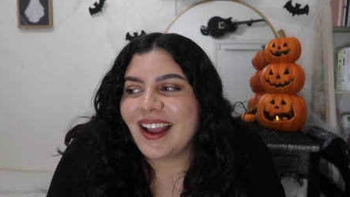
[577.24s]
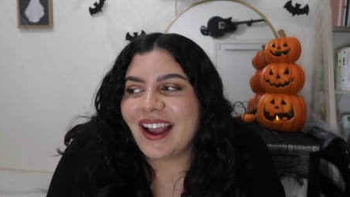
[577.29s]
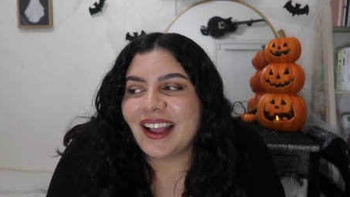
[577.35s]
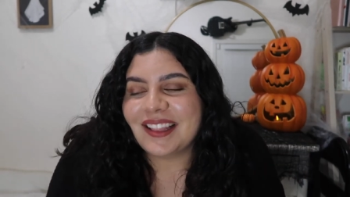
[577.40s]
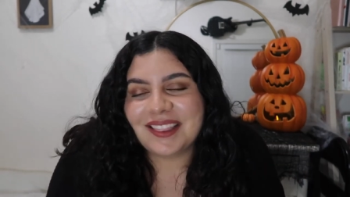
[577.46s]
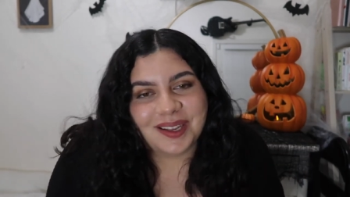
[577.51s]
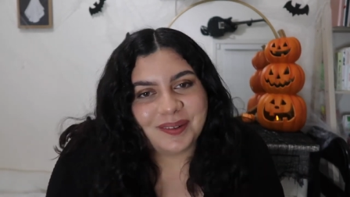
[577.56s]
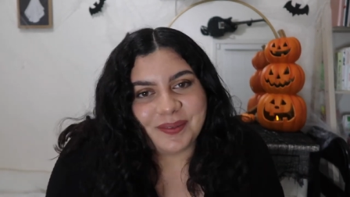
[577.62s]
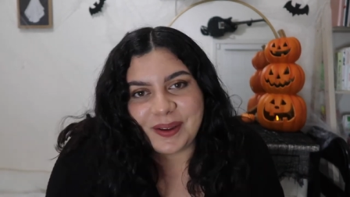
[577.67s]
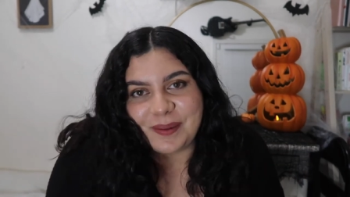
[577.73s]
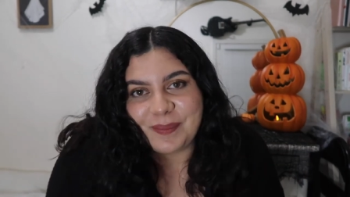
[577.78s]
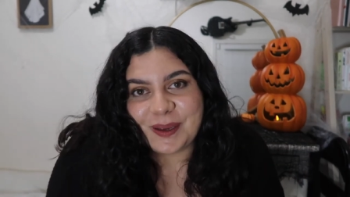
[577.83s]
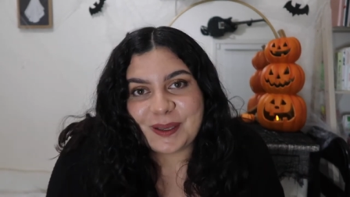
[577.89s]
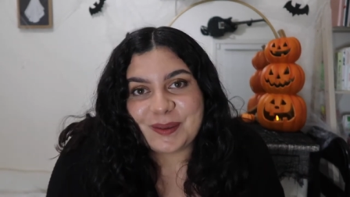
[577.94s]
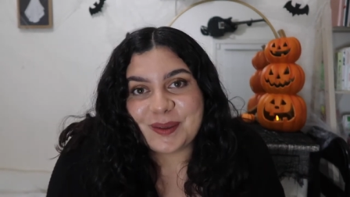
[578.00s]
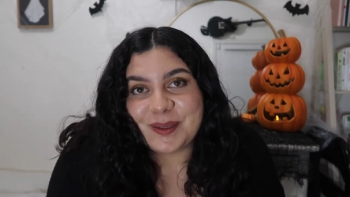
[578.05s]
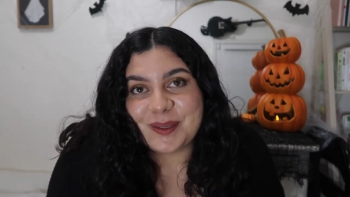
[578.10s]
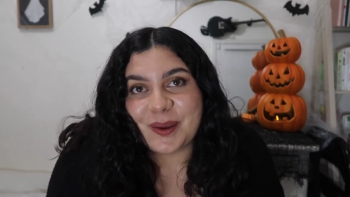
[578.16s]
I love it. it
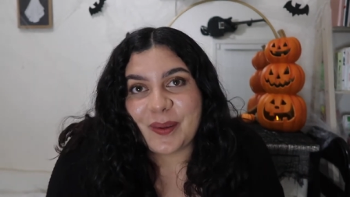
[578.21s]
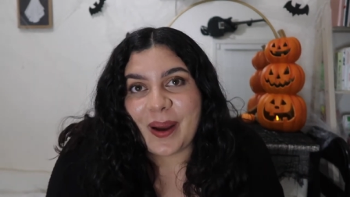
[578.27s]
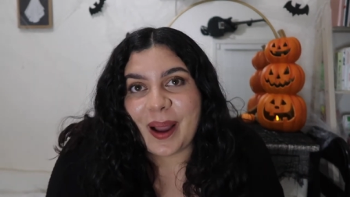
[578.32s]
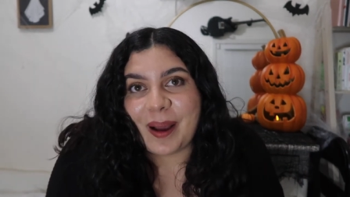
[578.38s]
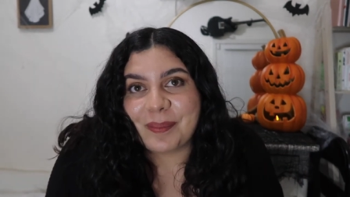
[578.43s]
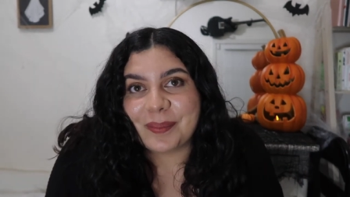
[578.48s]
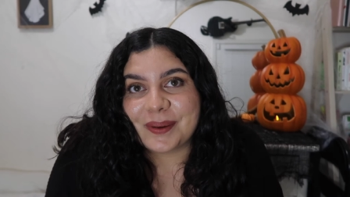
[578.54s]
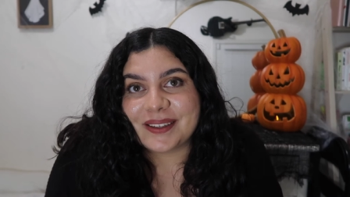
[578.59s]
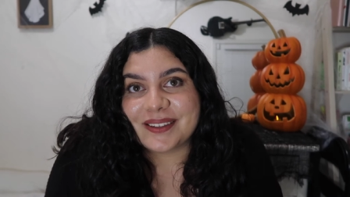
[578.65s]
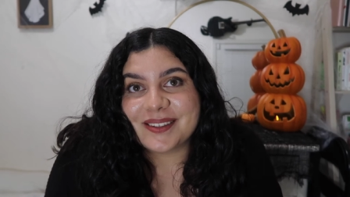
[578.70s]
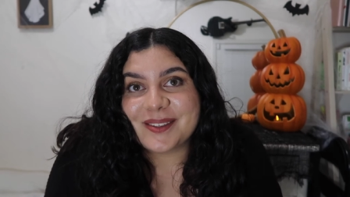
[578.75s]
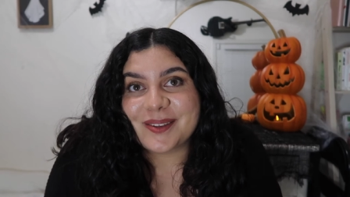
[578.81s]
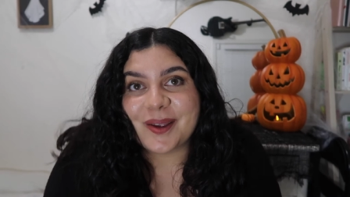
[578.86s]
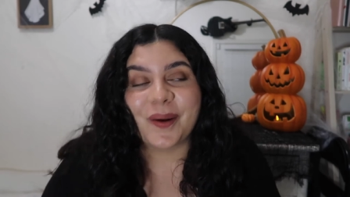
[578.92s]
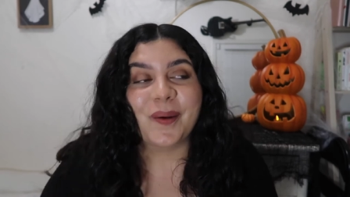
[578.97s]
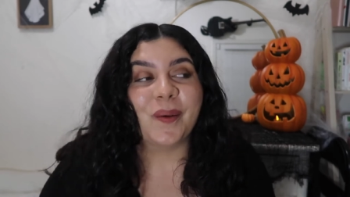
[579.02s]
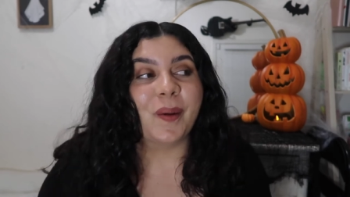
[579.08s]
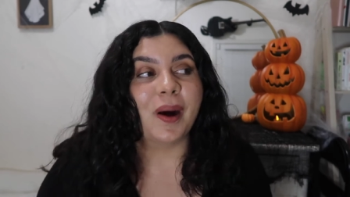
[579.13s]
makes me so happy.
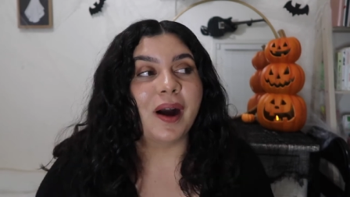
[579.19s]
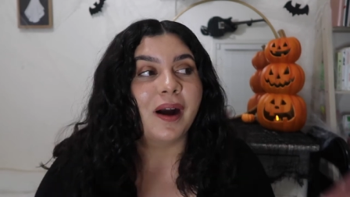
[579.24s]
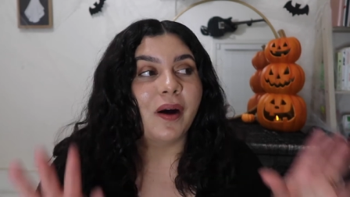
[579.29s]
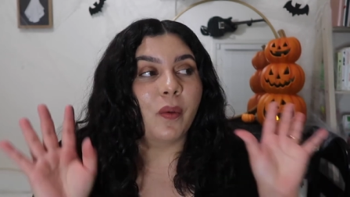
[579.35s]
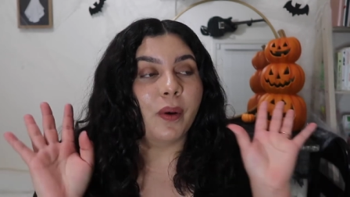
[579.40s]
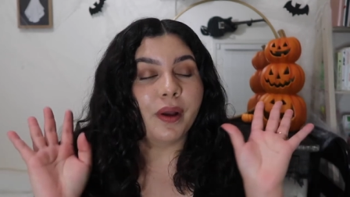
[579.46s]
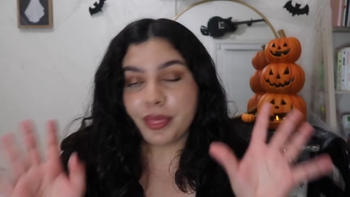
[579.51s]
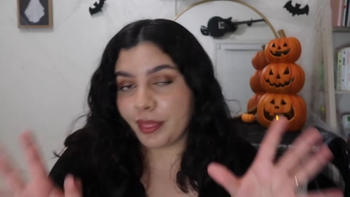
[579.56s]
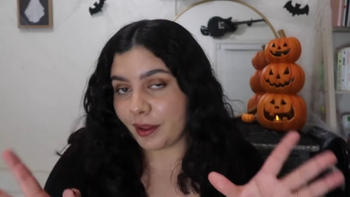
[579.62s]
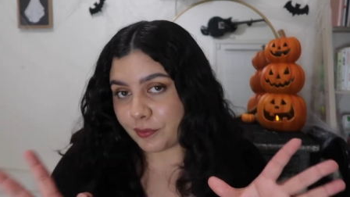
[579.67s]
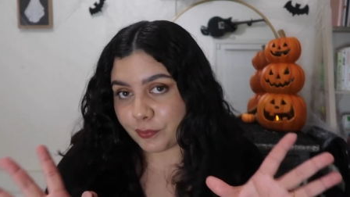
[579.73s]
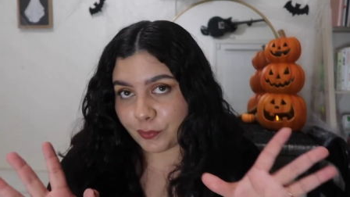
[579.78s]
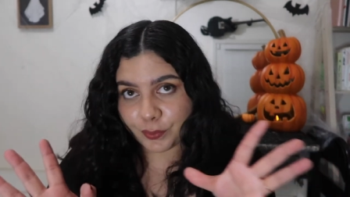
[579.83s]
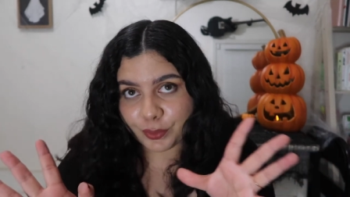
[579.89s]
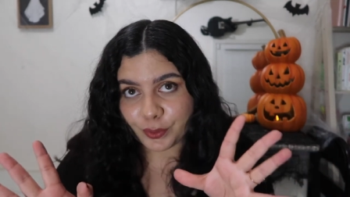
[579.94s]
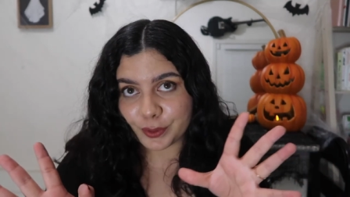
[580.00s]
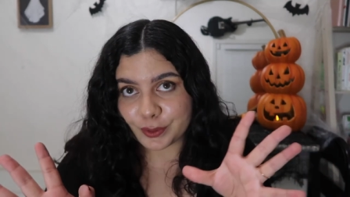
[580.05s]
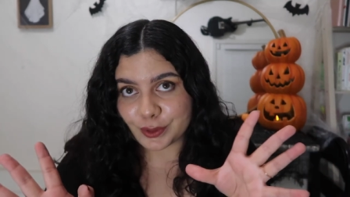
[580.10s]
So without
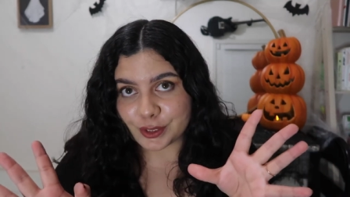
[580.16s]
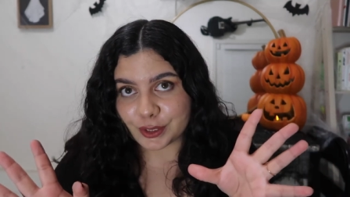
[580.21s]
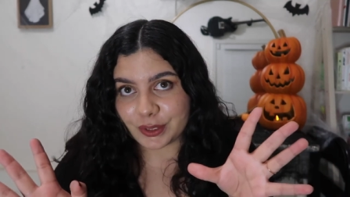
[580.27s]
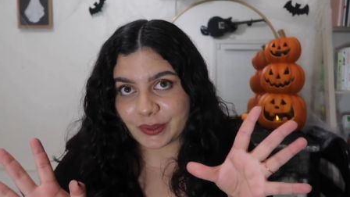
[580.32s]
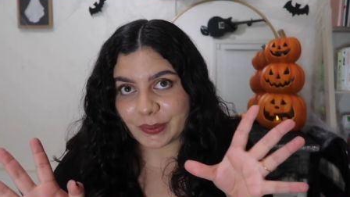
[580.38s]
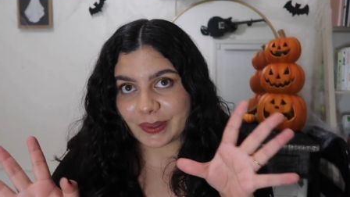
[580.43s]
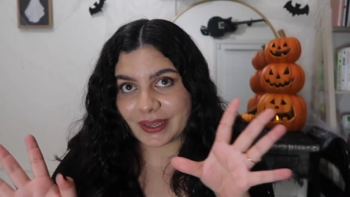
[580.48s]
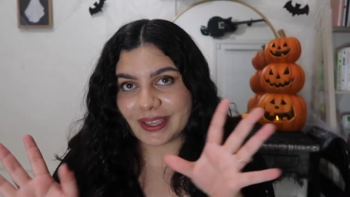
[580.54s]
further ado,